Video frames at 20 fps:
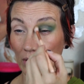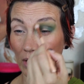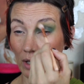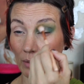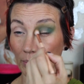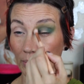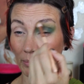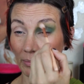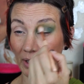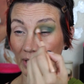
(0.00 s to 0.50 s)

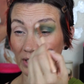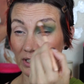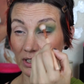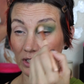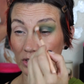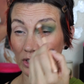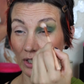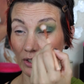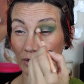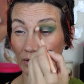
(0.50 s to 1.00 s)
complement
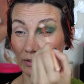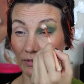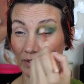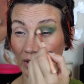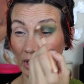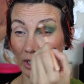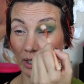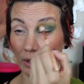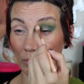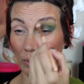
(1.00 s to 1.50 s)
each other
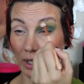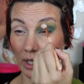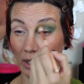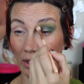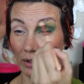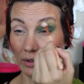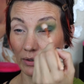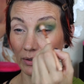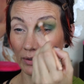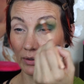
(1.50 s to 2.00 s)
very
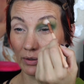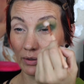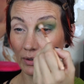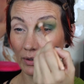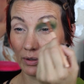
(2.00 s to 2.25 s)
well.